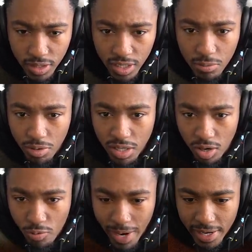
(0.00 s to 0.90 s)
He breathing
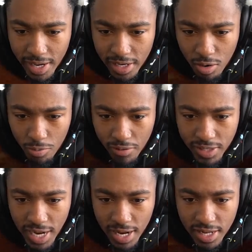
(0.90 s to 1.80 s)
on my neck. Your breath
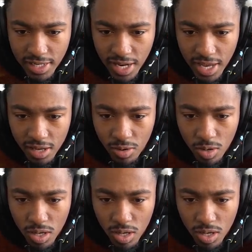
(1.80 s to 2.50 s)
is hot as hell.